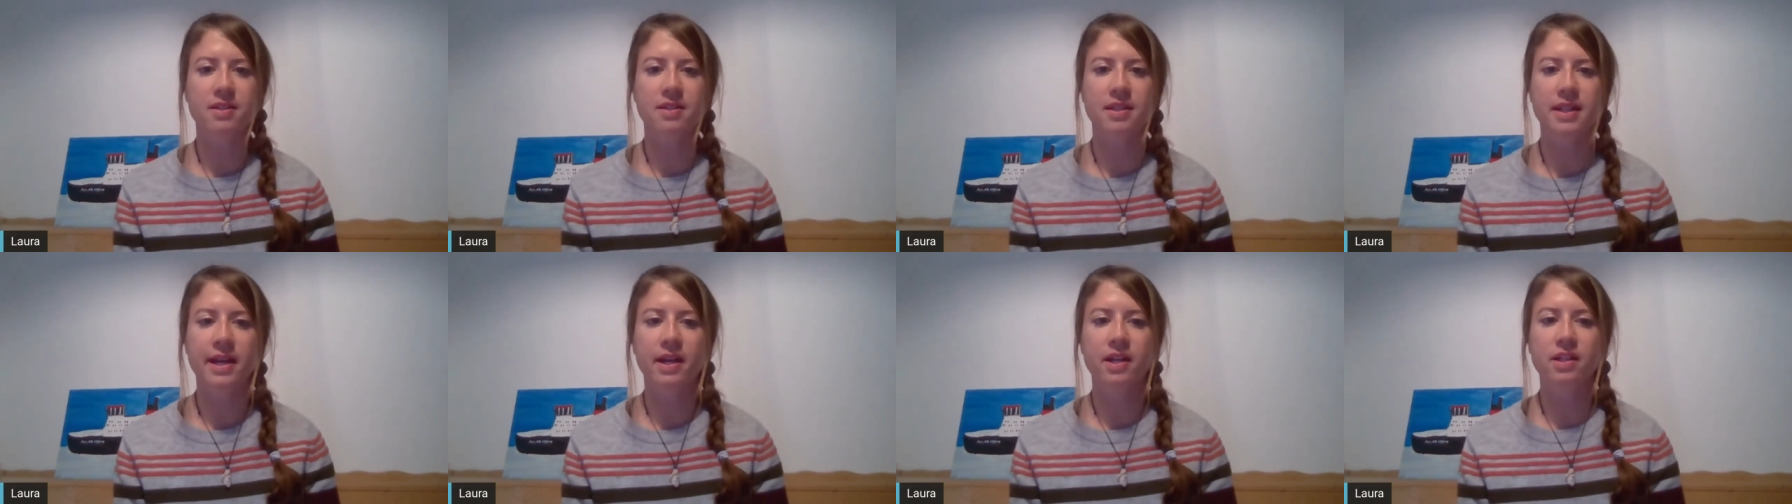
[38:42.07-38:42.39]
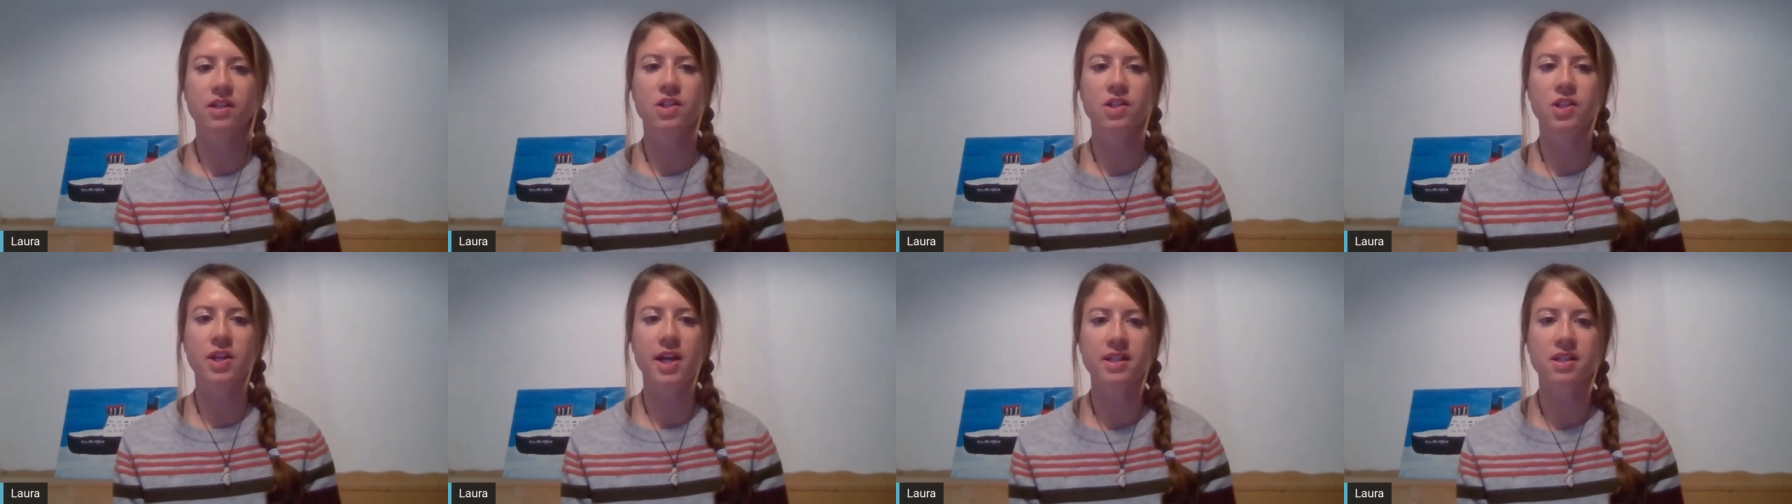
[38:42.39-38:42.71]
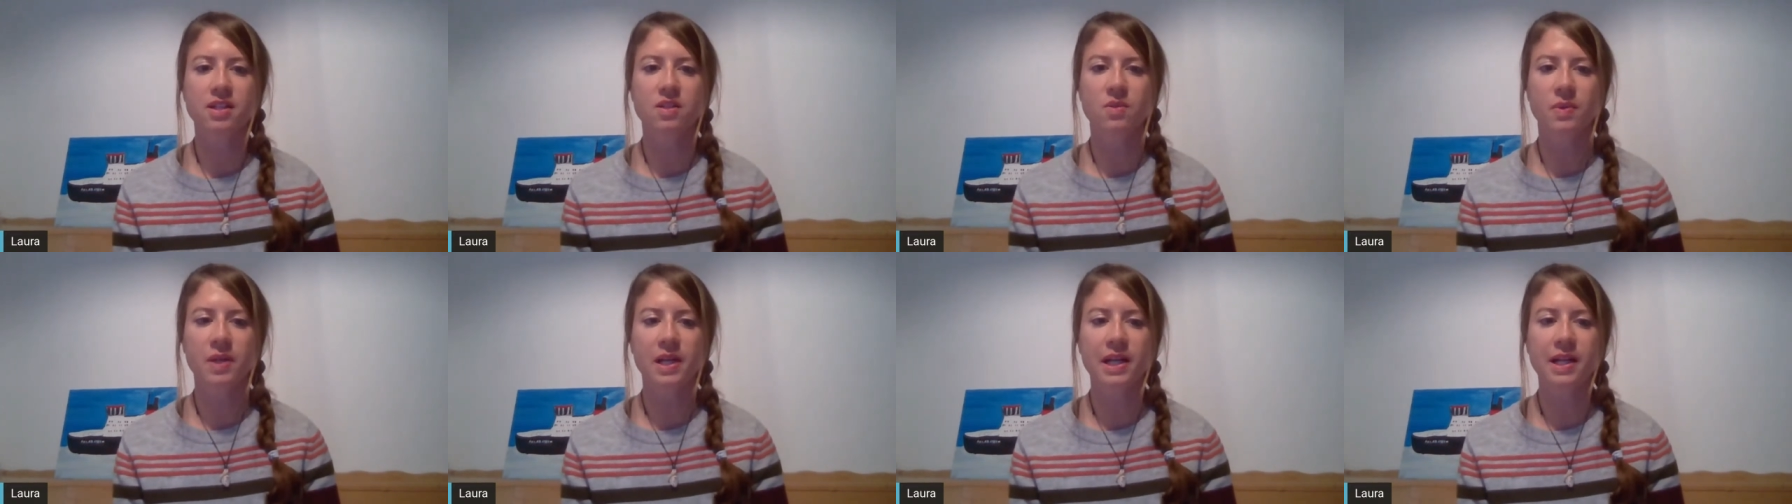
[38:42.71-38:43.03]
They are
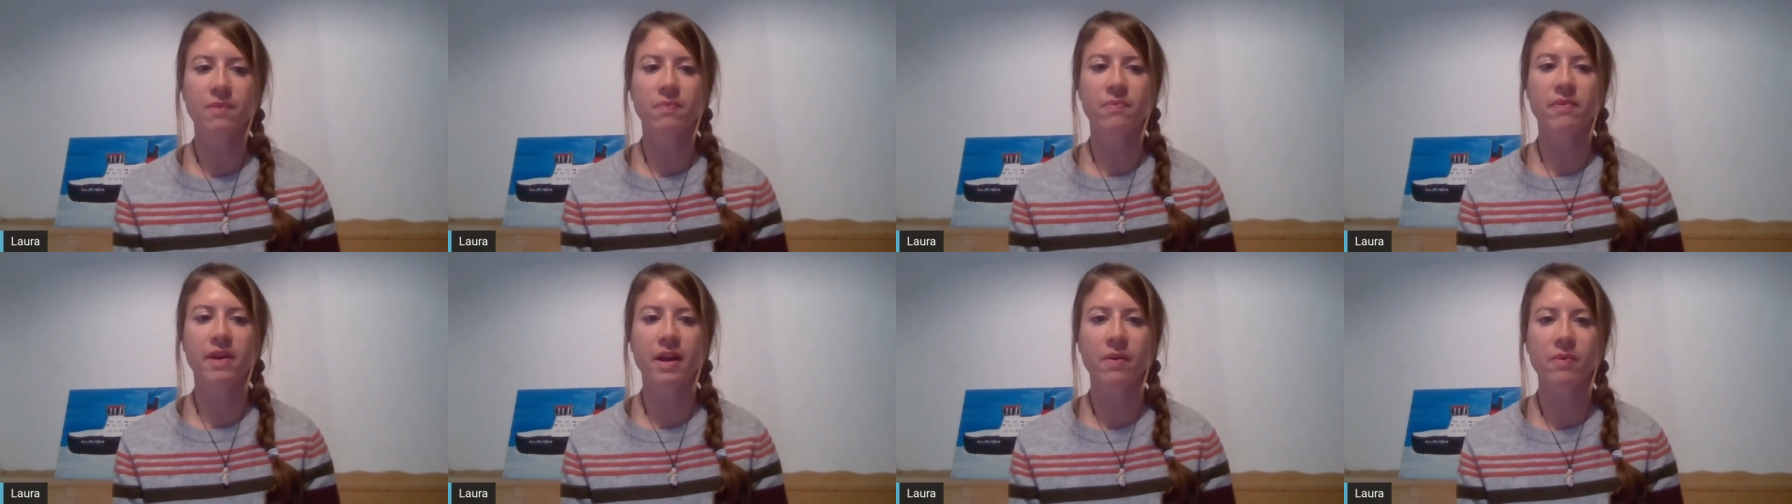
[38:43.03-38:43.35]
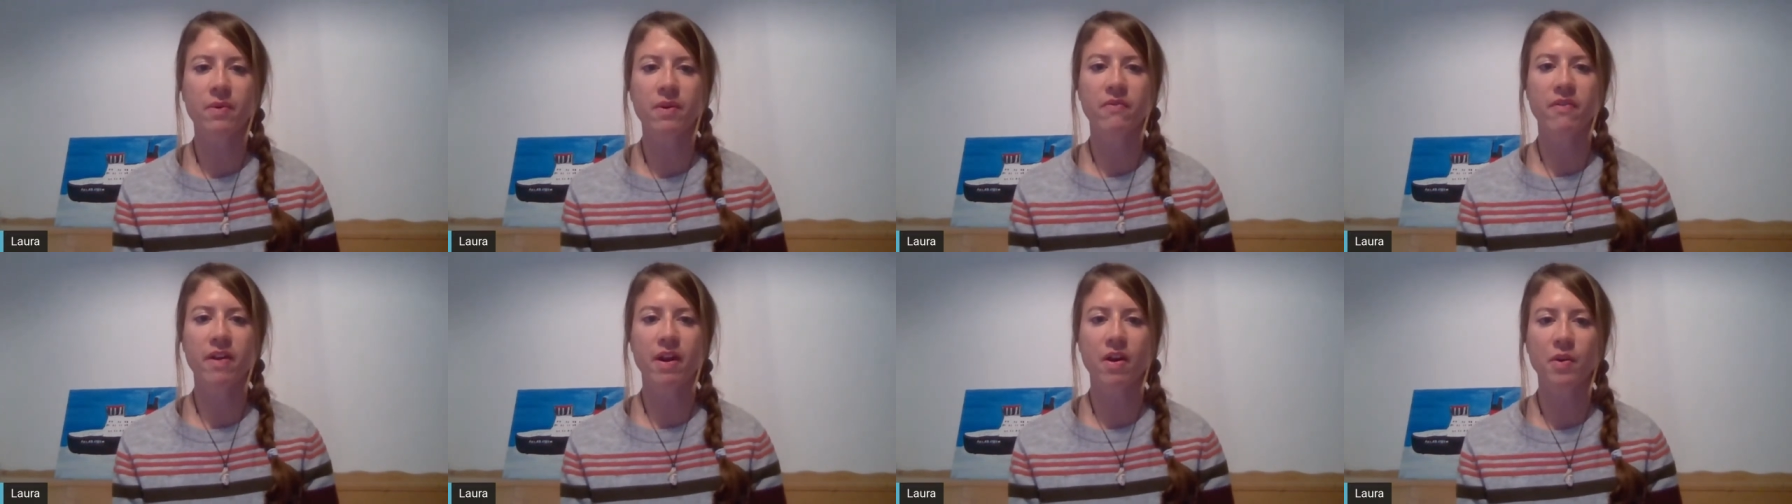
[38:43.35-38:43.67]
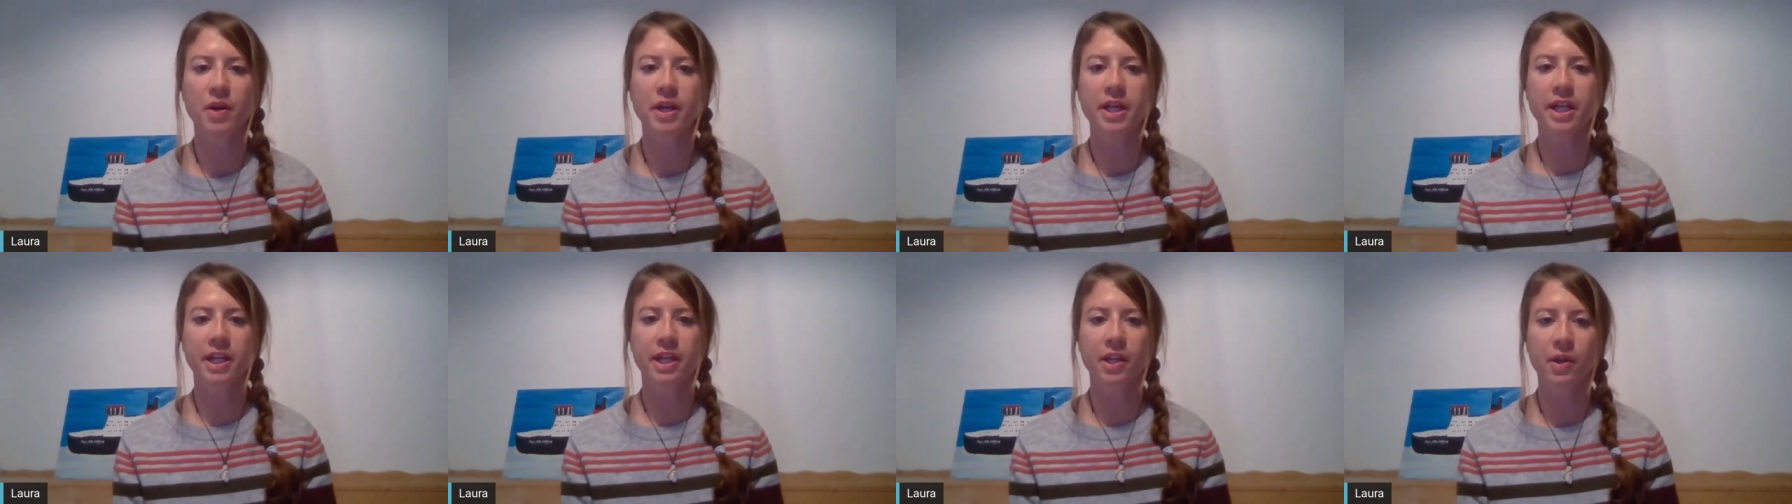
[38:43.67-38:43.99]
just really very,
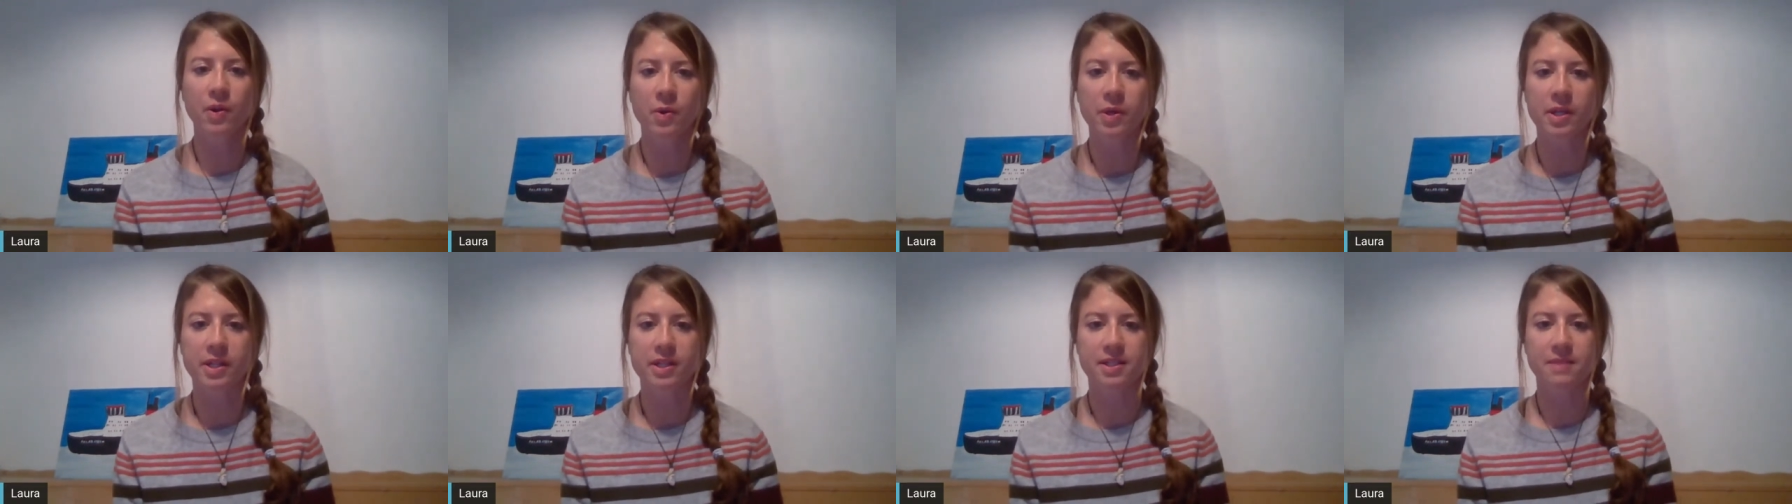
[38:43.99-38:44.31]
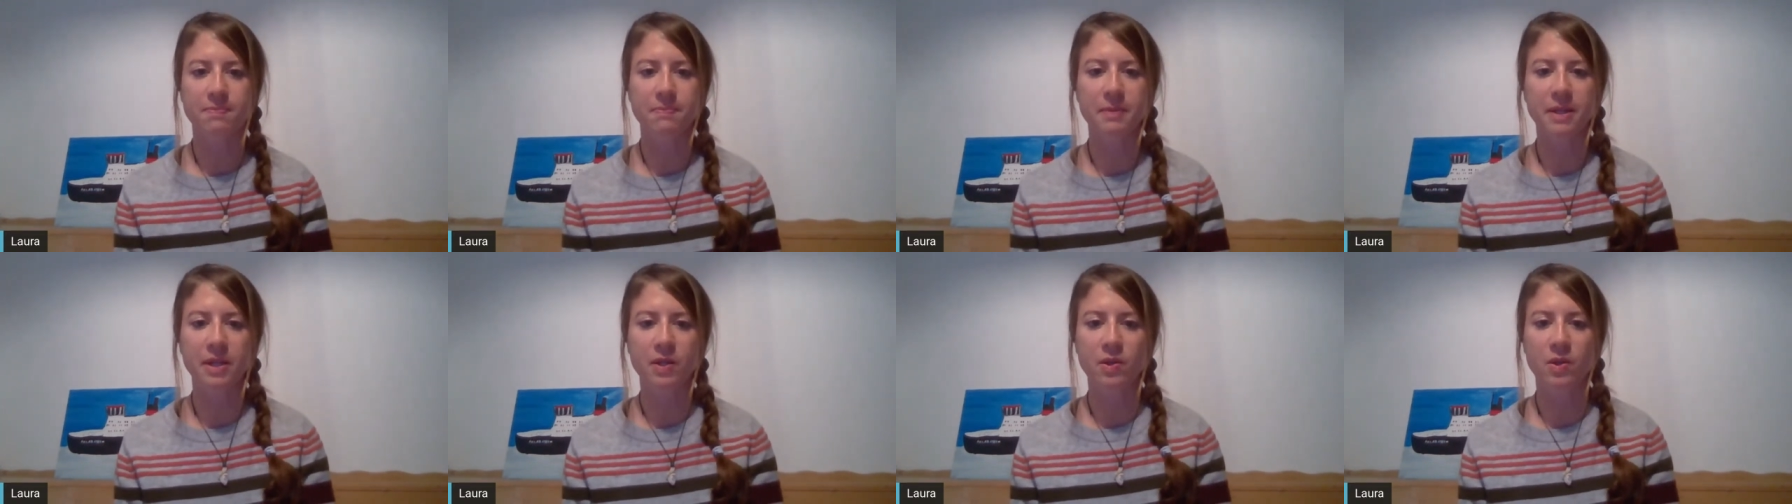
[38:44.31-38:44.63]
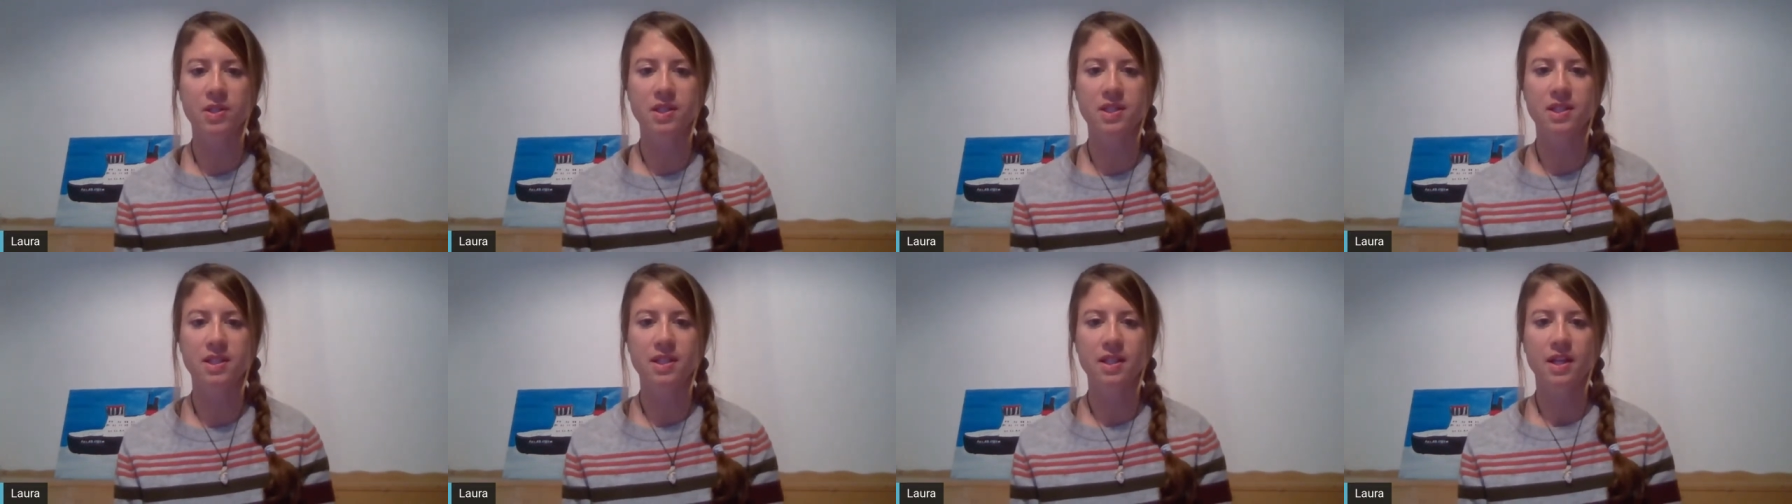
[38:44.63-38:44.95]
very curious
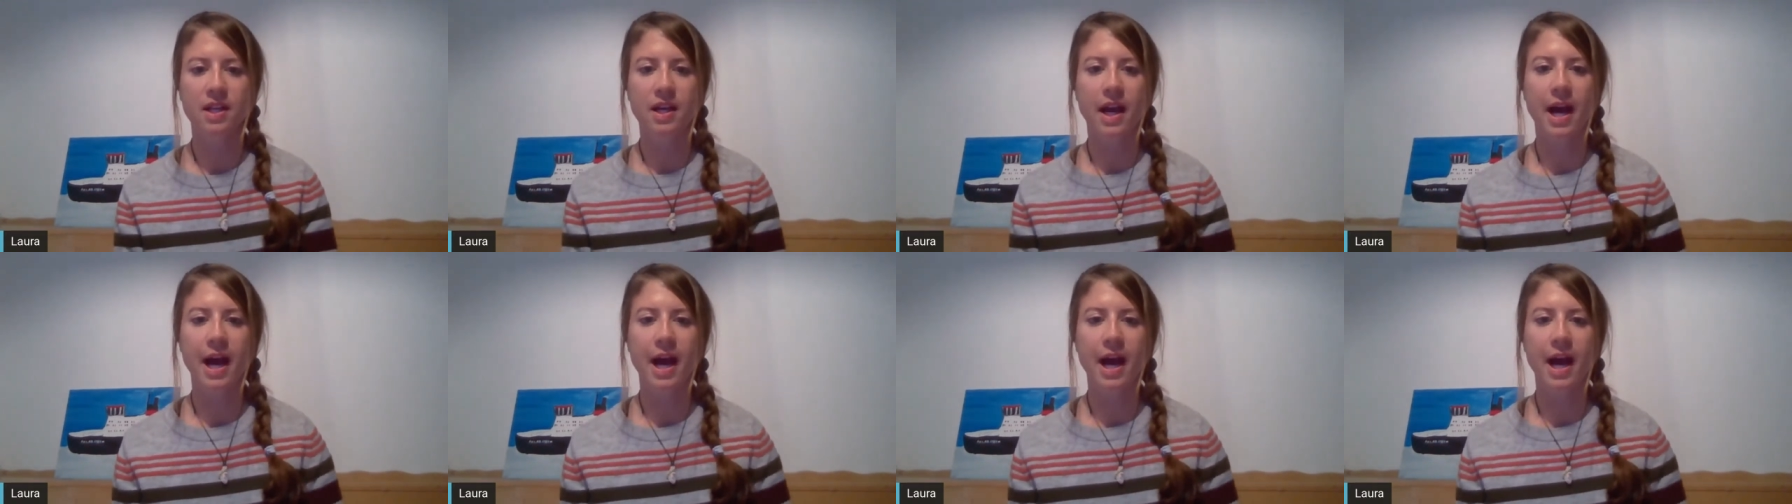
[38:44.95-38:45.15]
because